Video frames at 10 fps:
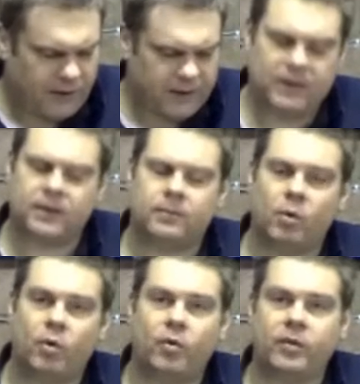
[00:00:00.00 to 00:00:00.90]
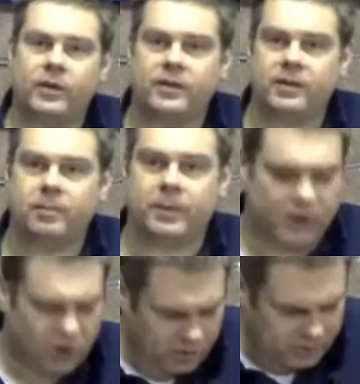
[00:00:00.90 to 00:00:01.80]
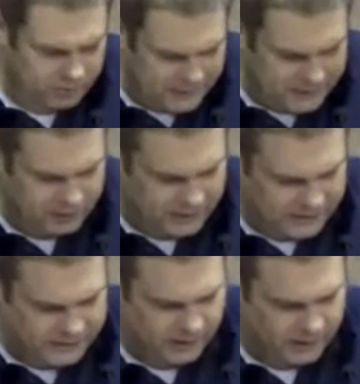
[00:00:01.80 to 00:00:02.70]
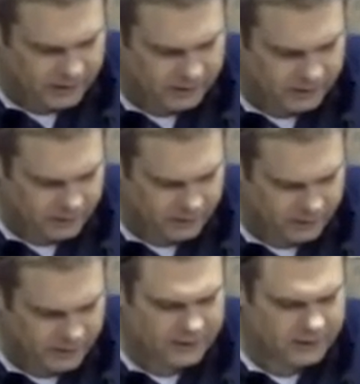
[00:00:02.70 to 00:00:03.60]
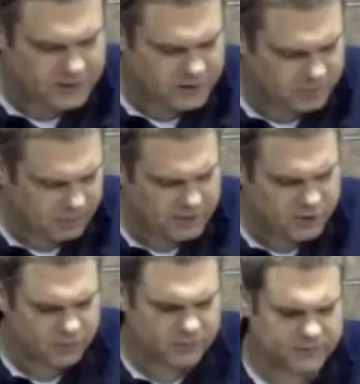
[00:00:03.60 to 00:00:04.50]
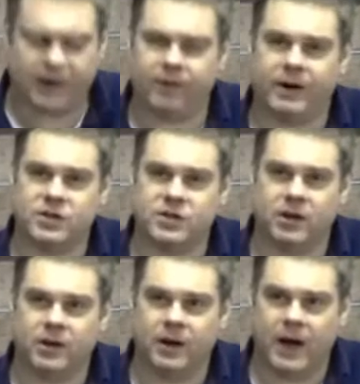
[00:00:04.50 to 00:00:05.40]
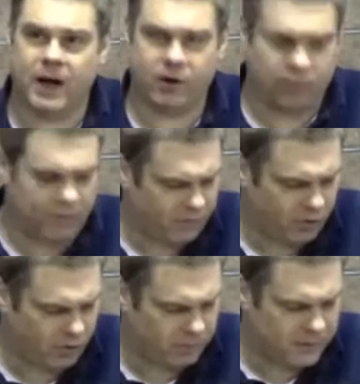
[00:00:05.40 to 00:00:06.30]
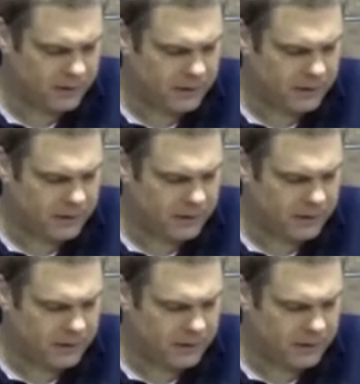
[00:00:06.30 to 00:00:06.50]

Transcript: They needed more than simply a good military leader. They needed spiritual direction and reform.